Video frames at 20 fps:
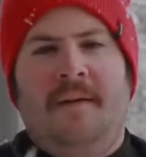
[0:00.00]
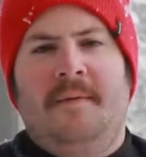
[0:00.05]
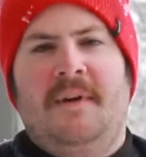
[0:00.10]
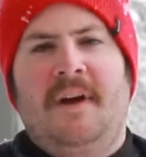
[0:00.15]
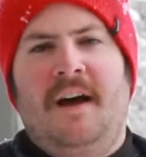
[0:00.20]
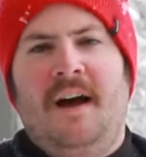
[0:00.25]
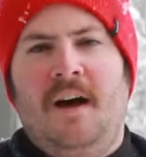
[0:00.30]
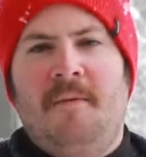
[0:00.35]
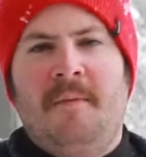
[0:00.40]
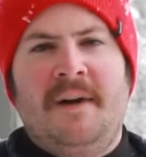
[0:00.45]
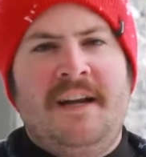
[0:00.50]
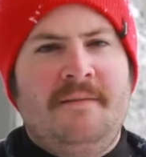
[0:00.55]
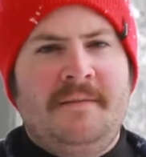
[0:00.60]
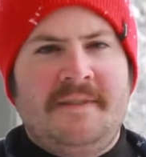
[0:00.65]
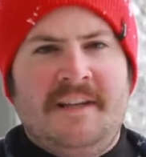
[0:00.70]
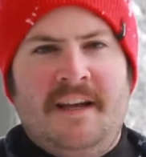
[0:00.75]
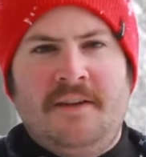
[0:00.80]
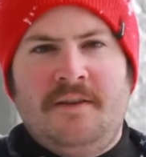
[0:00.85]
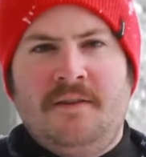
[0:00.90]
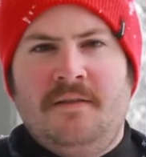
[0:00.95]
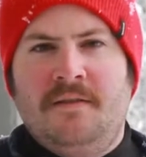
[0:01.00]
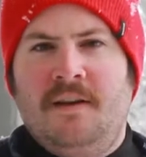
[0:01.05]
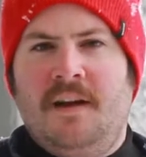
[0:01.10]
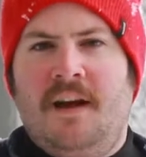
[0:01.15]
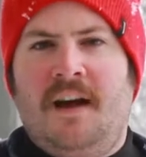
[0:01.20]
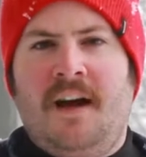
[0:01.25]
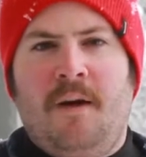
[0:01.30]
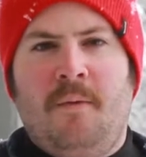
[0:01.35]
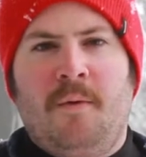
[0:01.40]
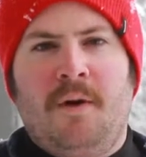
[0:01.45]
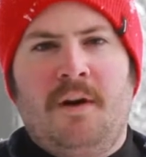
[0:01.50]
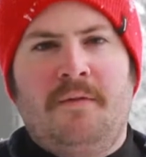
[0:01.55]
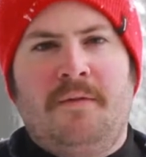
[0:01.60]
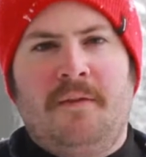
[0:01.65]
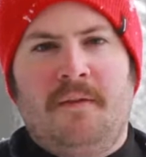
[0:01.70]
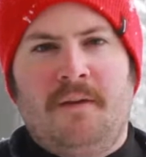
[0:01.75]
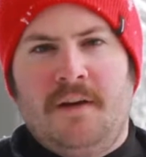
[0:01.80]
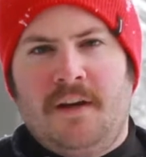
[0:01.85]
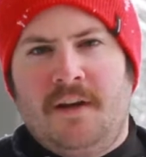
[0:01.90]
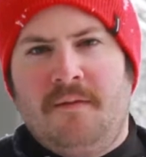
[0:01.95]
Hi, my name's Andrew. I work
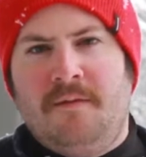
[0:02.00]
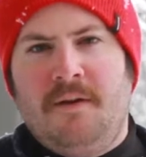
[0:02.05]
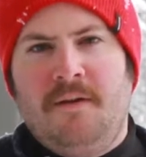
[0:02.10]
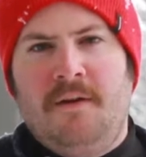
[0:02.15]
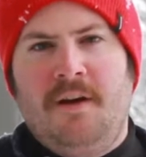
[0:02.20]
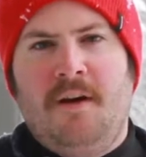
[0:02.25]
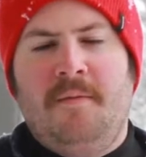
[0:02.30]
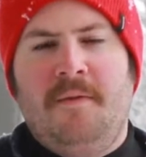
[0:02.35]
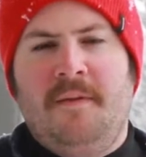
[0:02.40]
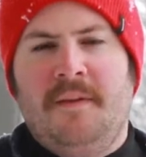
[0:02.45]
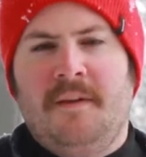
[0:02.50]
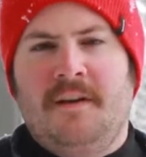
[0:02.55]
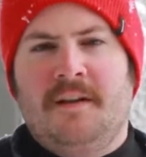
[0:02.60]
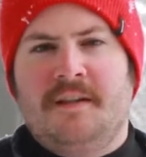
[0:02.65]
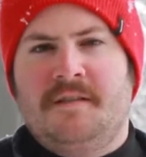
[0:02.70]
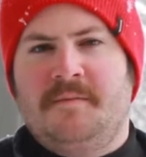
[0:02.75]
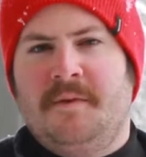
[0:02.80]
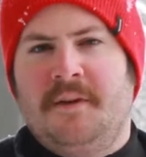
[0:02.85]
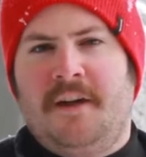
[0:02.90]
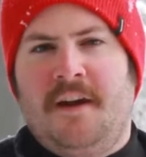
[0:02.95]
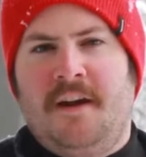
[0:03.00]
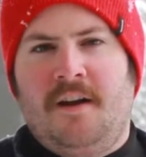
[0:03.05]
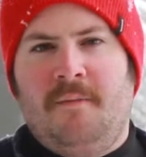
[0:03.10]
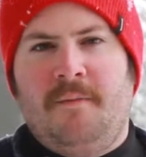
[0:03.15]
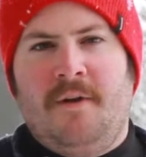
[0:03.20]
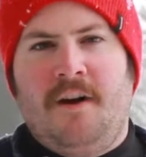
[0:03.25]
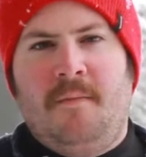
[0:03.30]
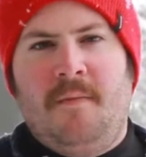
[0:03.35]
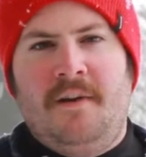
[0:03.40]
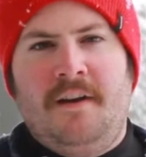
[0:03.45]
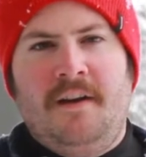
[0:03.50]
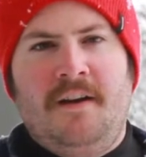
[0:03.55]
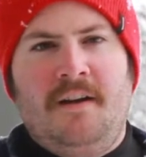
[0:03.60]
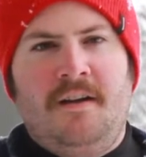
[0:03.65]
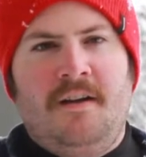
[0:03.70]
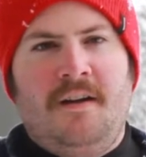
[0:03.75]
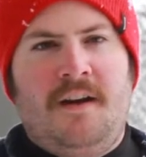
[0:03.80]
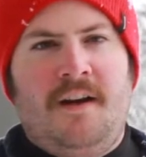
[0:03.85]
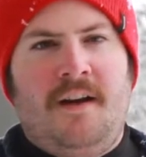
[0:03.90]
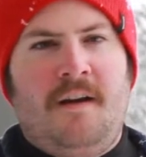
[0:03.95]
for Evo, up in the customer care department here.
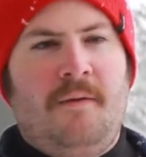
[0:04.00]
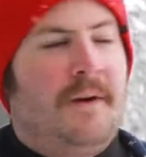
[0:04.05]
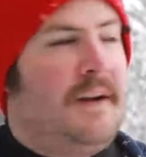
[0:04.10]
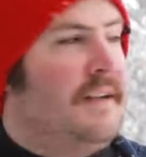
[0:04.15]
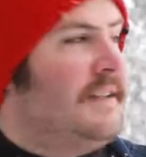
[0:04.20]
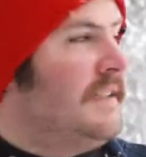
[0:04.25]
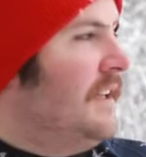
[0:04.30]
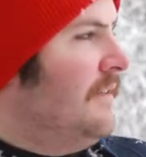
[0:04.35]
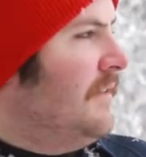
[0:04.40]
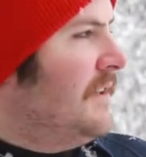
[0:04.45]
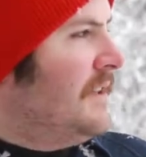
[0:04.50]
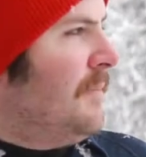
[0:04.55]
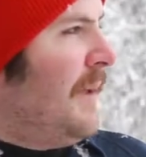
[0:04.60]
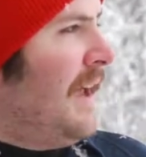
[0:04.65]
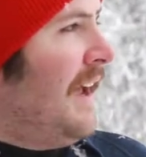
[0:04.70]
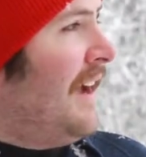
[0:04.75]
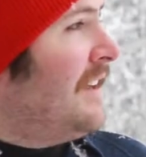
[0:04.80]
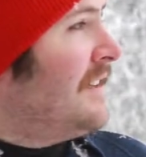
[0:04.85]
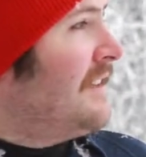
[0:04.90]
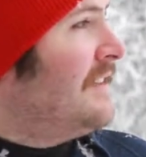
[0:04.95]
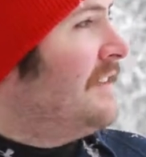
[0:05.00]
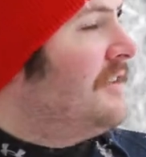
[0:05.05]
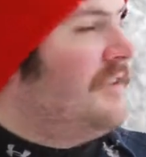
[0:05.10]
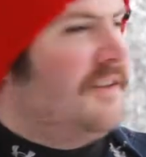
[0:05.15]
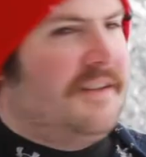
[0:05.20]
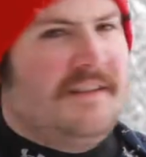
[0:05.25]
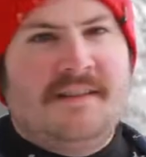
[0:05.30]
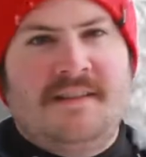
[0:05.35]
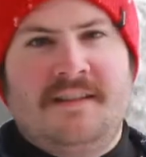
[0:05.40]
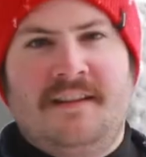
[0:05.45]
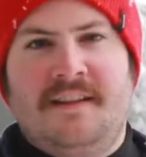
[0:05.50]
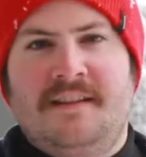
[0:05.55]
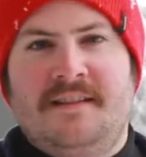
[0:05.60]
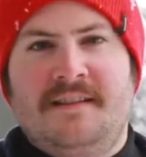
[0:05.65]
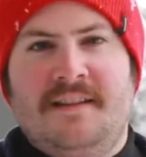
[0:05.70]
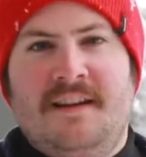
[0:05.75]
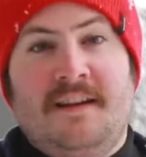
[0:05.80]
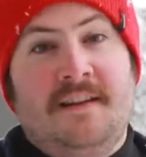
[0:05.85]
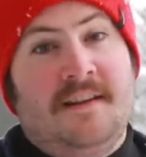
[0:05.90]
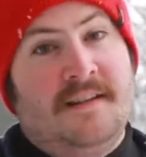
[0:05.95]
We're at Stevens Pass. As you can see, it's
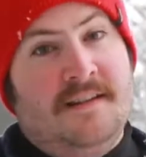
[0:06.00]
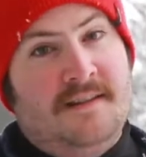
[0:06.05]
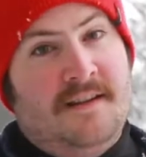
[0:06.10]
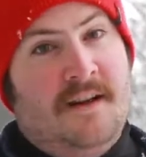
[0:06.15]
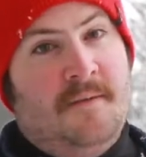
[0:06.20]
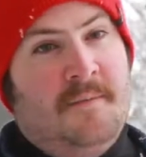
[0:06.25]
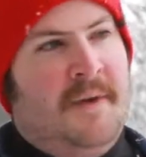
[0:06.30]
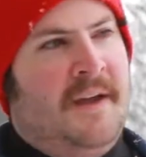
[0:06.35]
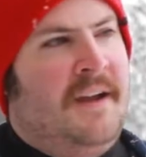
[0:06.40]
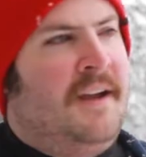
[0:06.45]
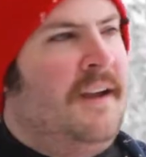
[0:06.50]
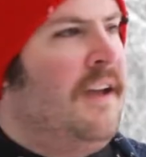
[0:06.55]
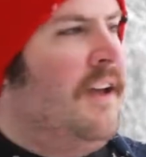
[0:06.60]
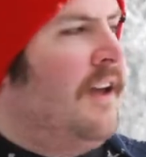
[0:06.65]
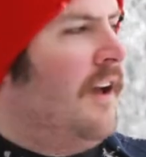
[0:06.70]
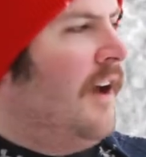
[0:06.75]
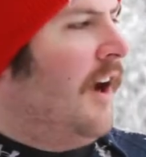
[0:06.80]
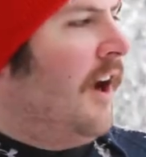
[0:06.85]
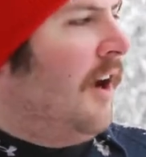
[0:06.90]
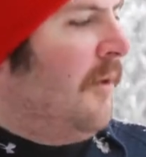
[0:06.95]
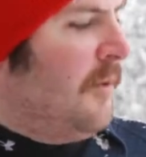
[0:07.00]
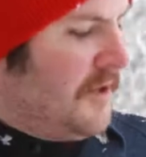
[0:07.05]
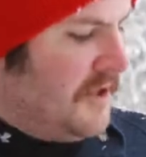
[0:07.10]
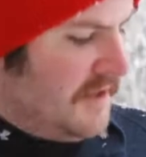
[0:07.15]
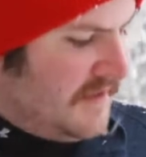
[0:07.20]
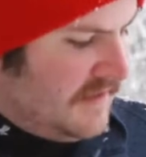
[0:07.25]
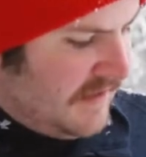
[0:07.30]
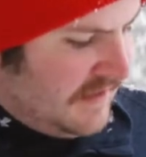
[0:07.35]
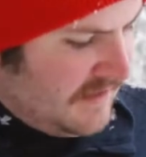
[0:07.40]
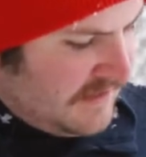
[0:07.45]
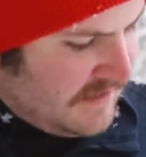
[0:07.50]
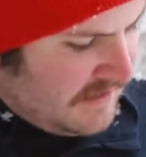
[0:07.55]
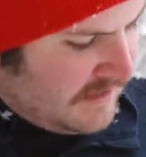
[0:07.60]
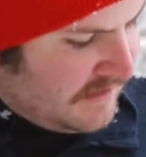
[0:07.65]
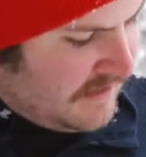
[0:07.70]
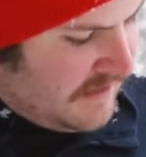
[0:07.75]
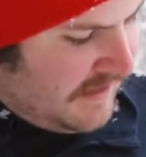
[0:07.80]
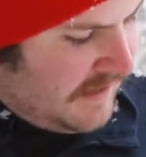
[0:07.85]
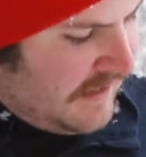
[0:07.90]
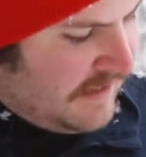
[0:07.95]
dumping, which is nice.
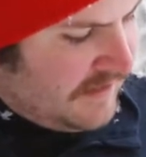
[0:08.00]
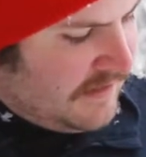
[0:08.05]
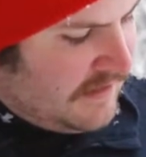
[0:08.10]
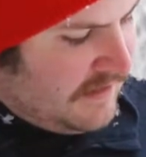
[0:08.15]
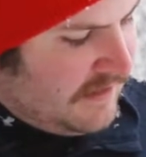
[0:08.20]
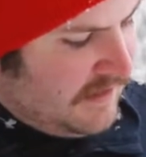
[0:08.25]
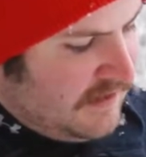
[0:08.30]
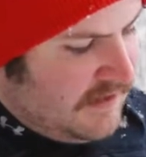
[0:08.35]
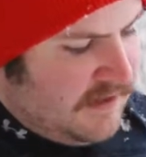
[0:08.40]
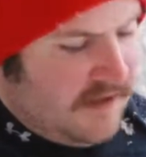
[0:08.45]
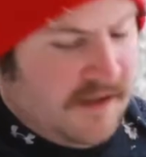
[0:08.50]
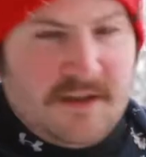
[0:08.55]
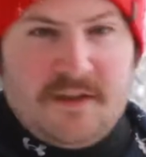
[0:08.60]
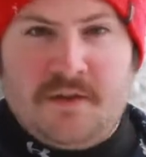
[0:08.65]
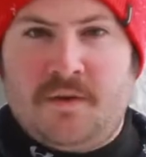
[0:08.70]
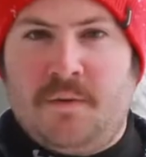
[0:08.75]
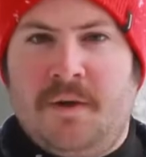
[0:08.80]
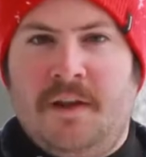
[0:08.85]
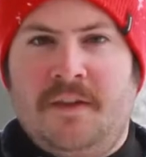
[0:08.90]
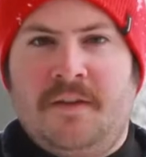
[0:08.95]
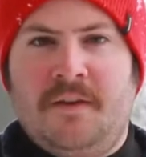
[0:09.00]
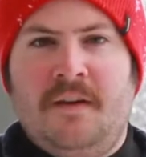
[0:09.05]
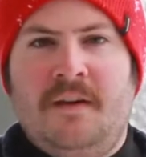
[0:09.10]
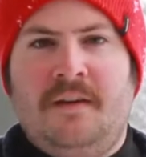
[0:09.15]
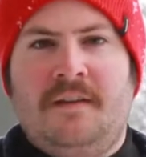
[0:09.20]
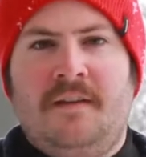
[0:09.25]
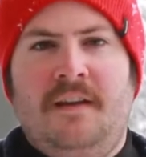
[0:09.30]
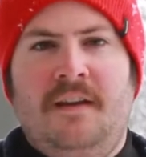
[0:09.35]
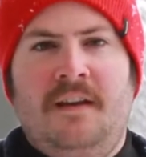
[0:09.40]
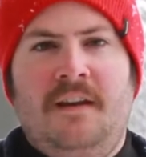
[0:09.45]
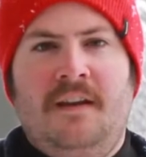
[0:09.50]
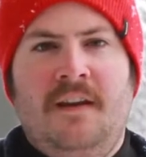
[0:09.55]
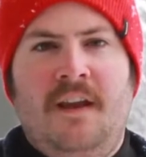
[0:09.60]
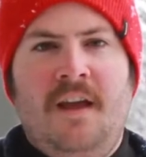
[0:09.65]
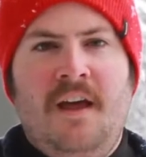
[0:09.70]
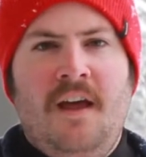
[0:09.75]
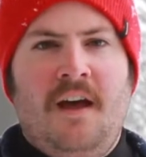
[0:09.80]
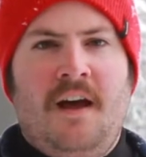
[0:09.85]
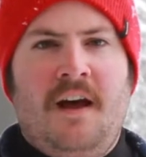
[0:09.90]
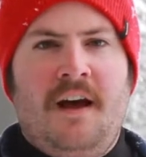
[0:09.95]
And I got the 2013
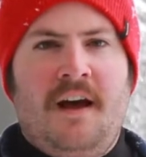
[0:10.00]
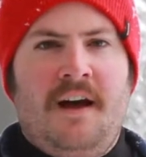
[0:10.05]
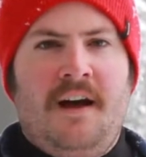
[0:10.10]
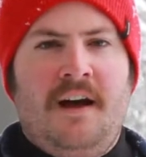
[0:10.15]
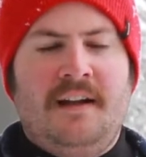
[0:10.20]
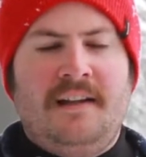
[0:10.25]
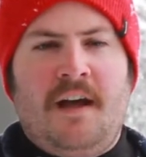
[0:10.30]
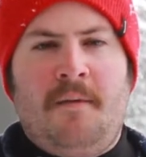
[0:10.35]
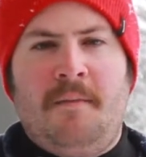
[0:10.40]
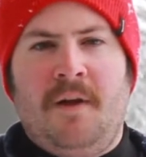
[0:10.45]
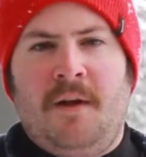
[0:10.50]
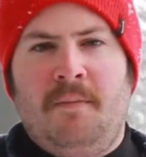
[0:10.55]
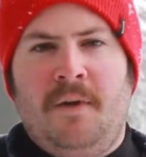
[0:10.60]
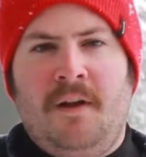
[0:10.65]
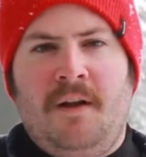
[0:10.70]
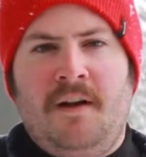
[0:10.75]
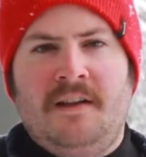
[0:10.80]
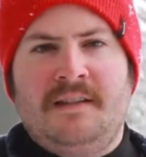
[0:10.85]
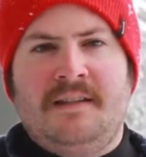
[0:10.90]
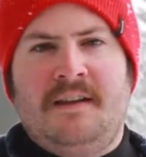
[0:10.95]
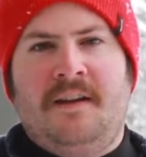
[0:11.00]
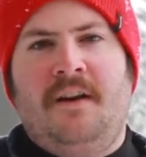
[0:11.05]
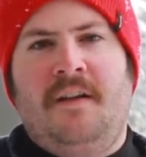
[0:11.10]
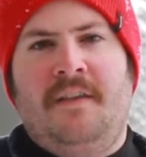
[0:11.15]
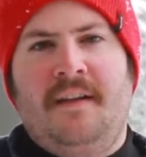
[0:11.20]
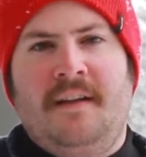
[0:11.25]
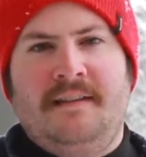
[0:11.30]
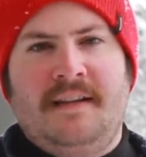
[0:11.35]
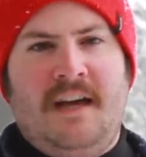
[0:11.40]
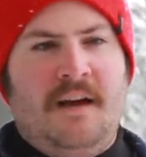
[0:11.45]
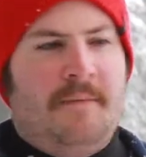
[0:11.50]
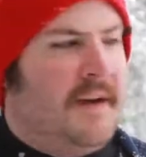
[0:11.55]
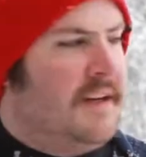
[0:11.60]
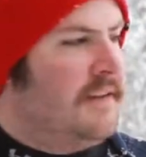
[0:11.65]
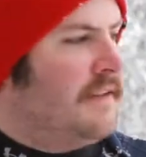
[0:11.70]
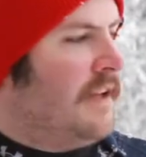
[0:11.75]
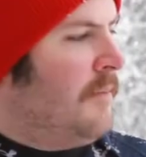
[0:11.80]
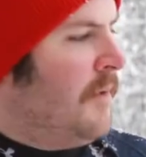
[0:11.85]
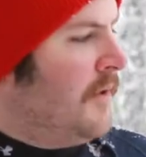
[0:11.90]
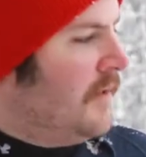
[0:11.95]
Atomic Blogs out here on the Atomic
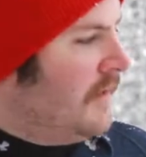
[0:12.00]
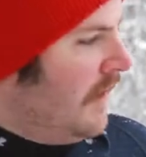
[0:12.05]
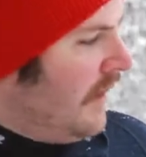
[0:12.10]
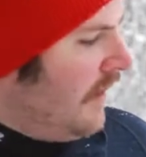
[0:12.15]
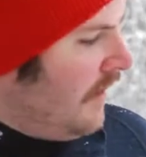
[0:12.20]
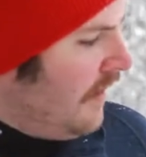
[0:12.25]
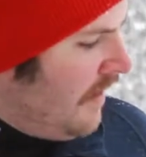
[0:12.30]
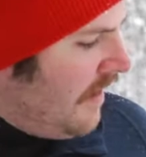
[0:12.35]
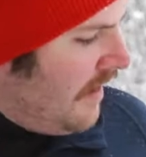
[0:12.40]
Demo Day.